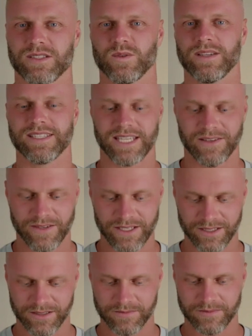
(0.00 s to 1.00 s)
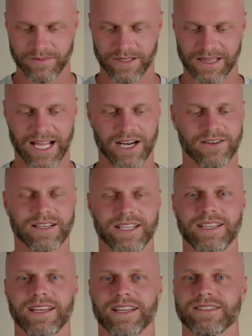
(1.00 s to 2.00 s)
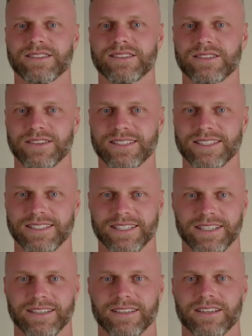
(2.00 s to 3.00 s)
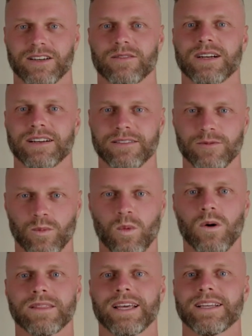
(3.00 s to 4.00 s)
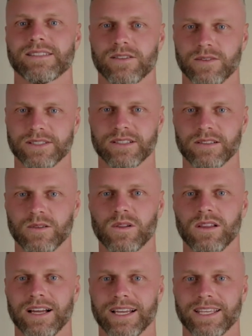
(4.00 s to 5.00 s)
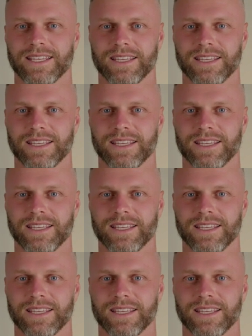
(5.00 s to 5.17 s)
to is giving them clarity and certainty around what that's going to look like.